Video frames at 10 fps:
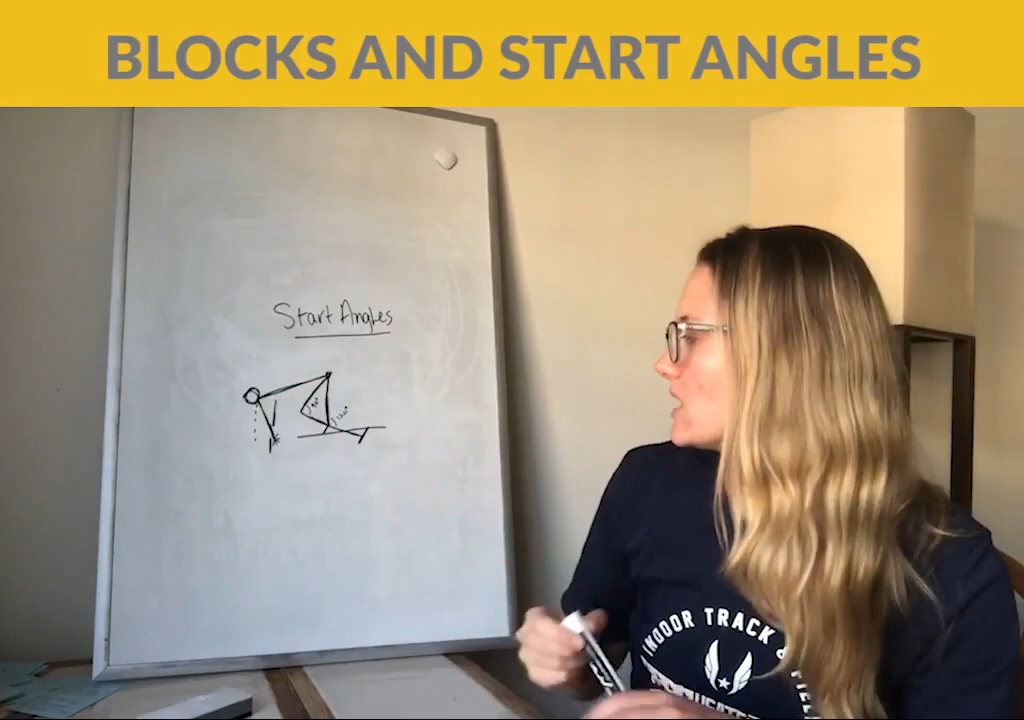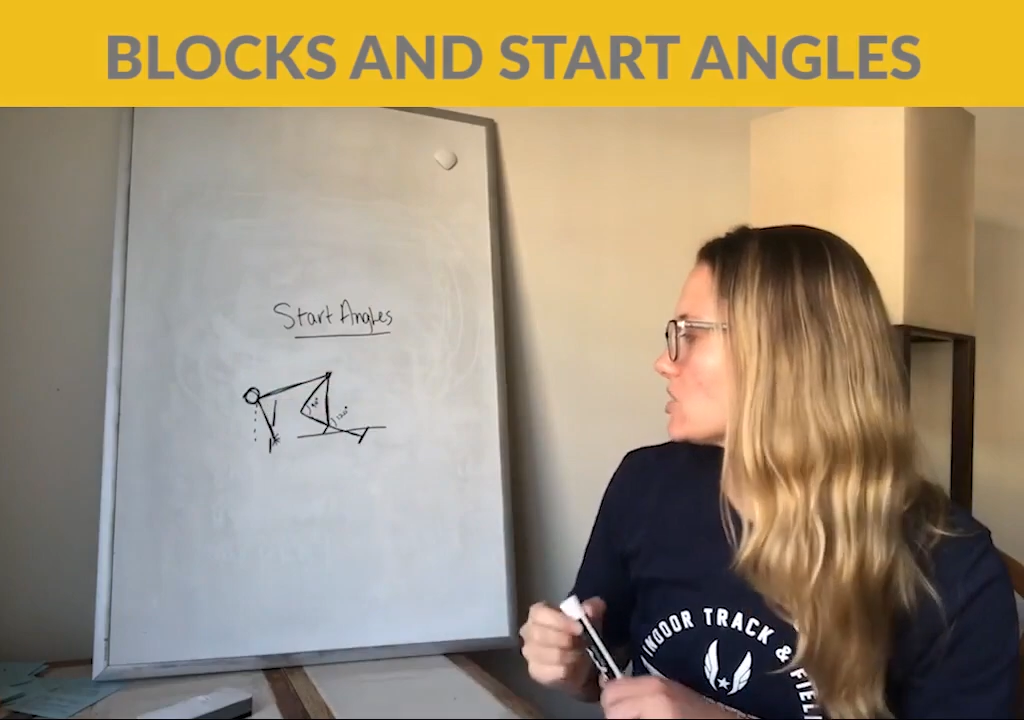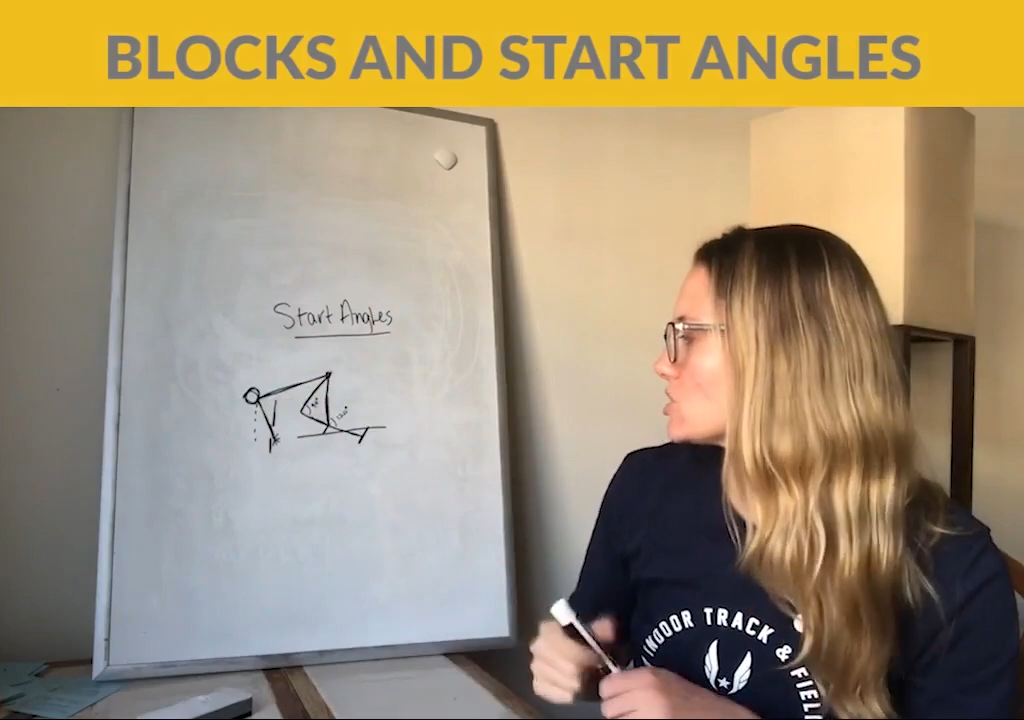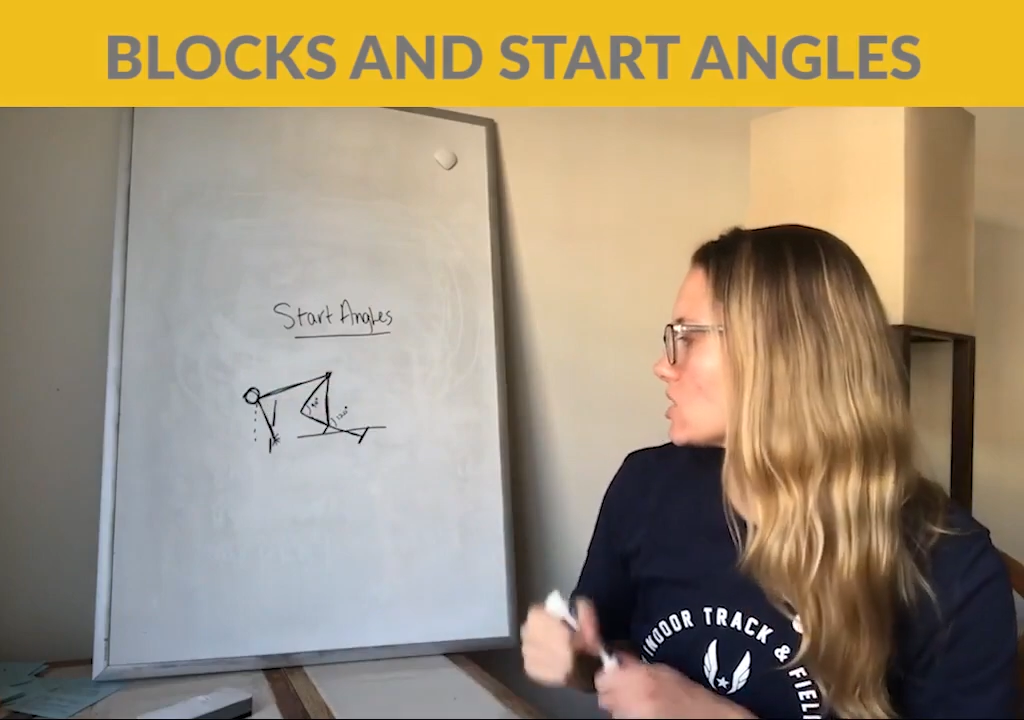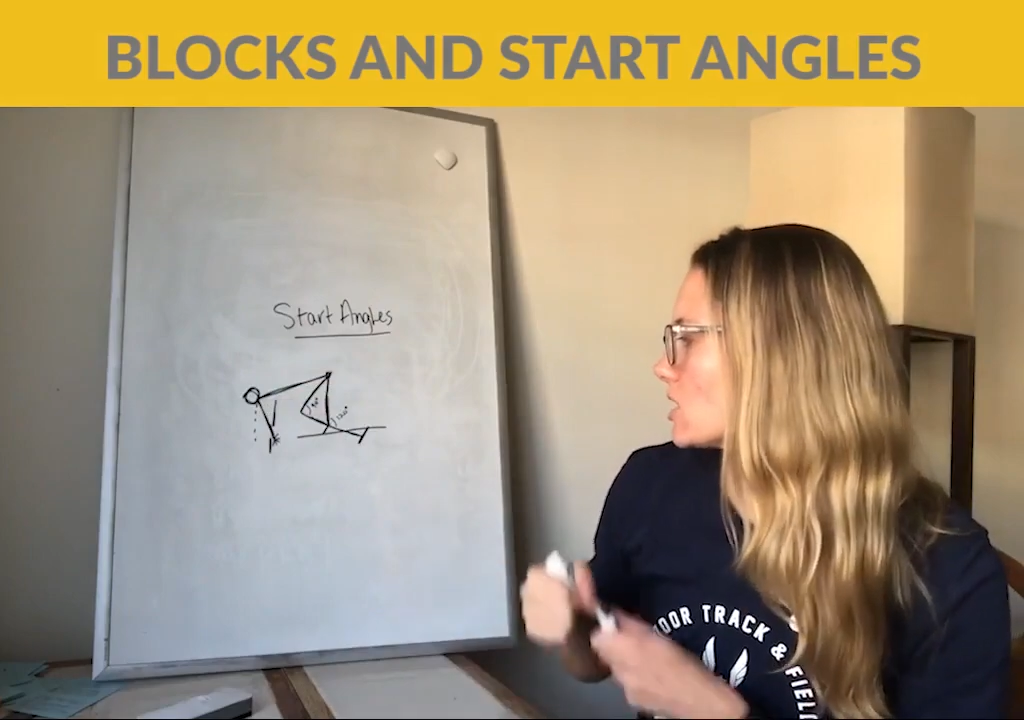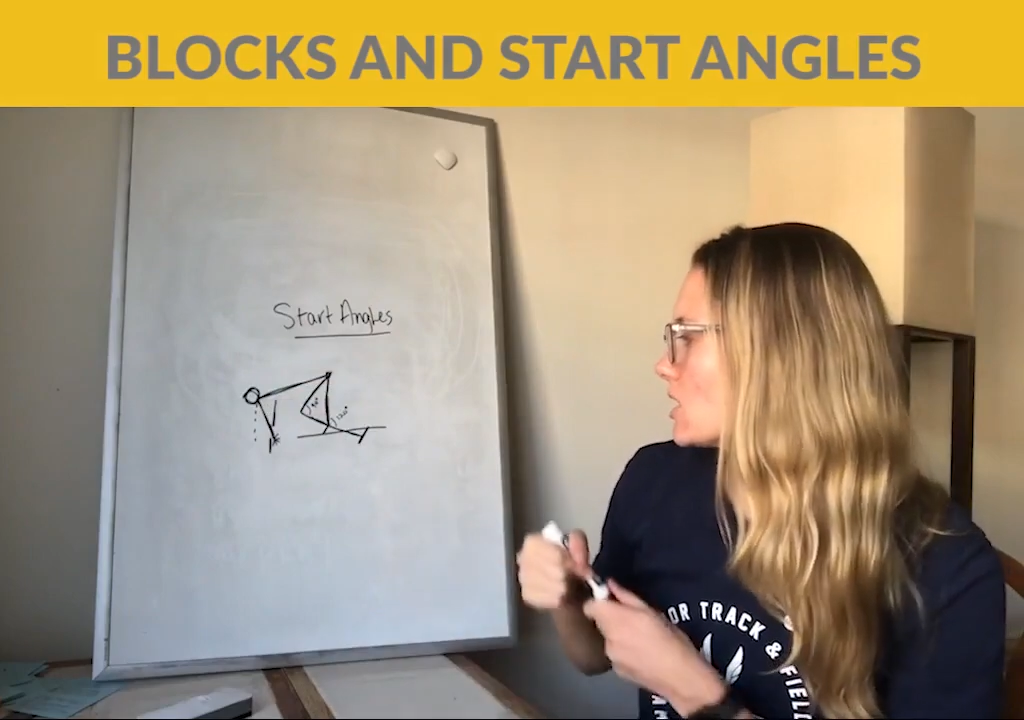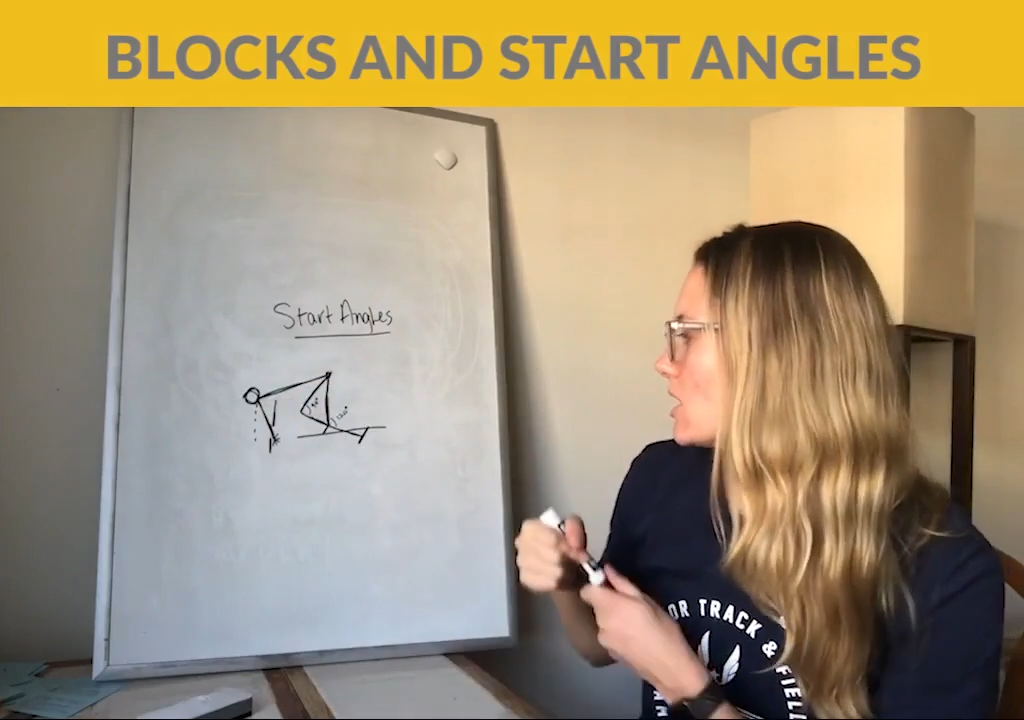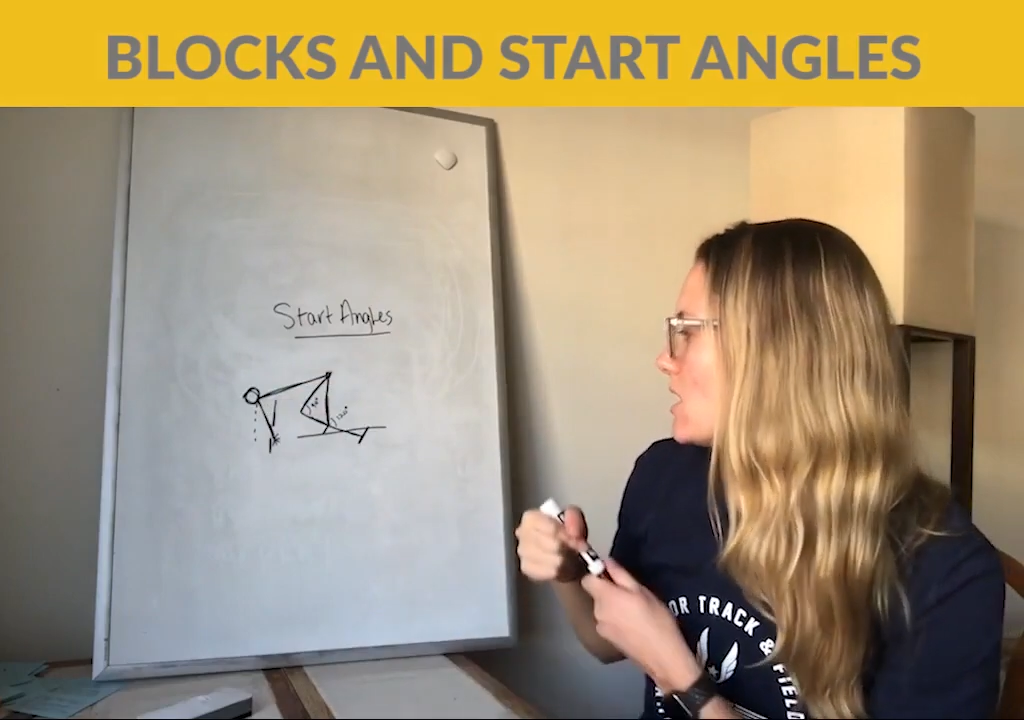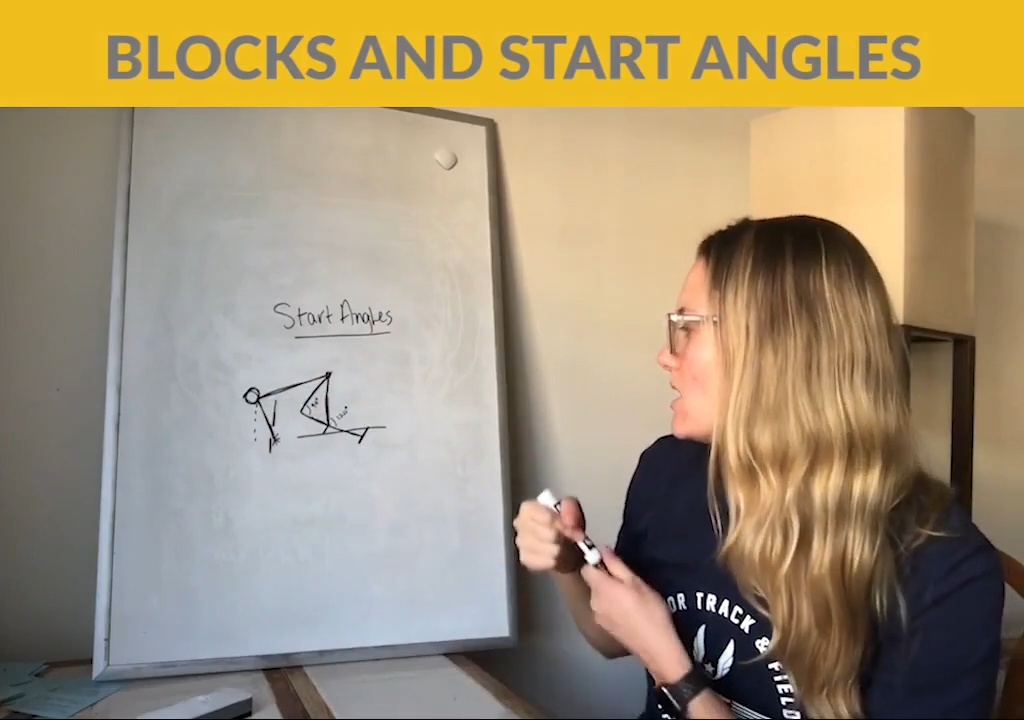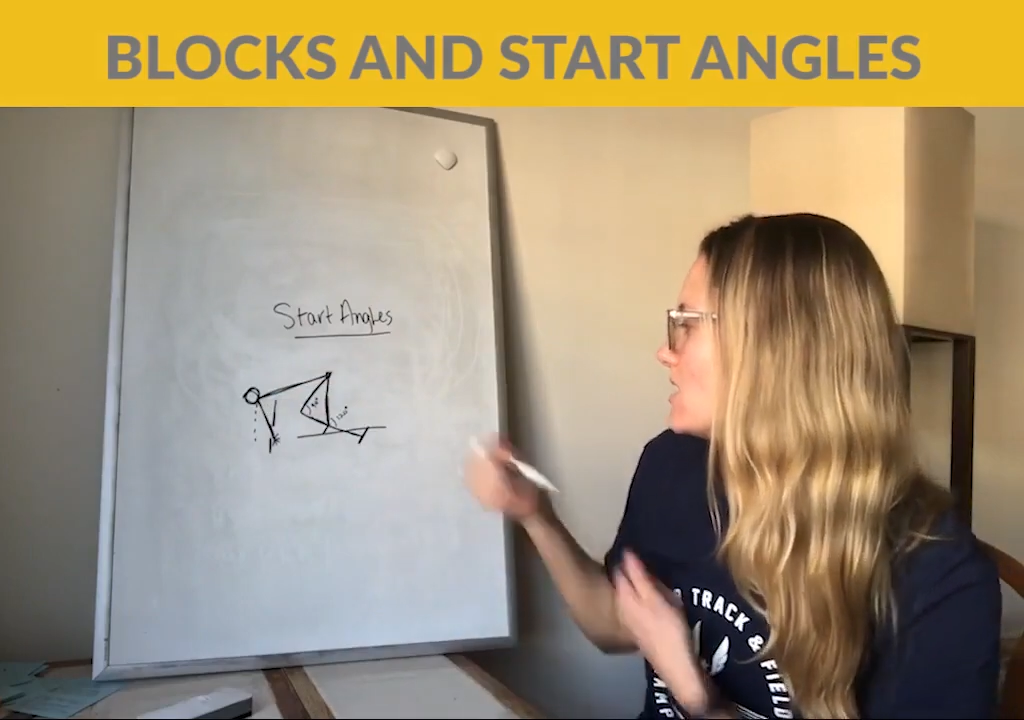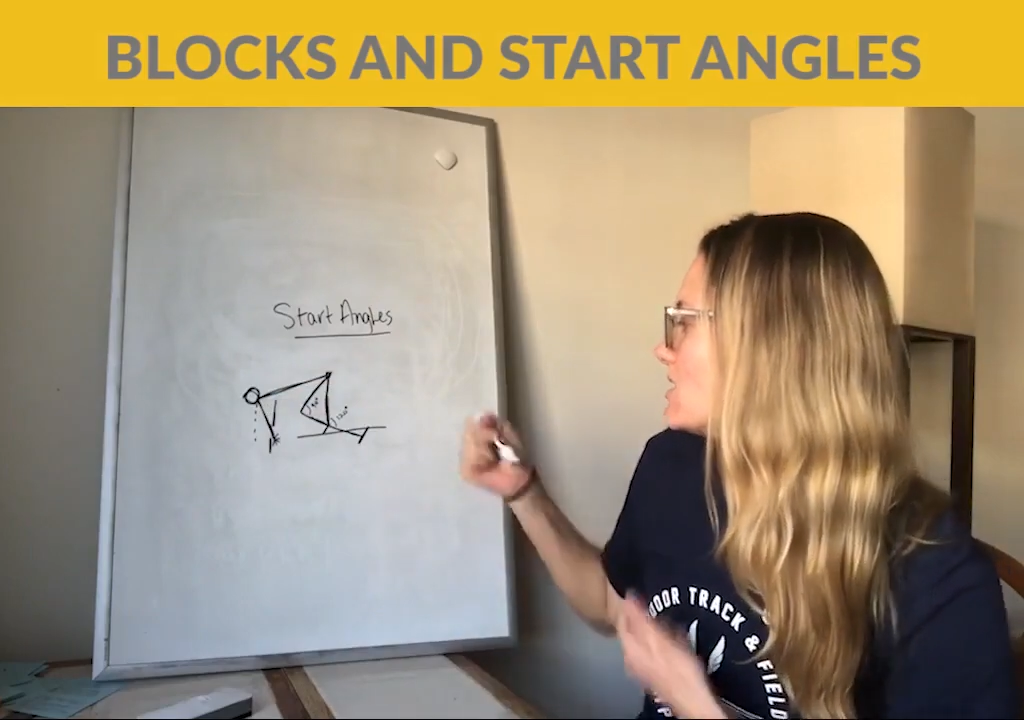make sure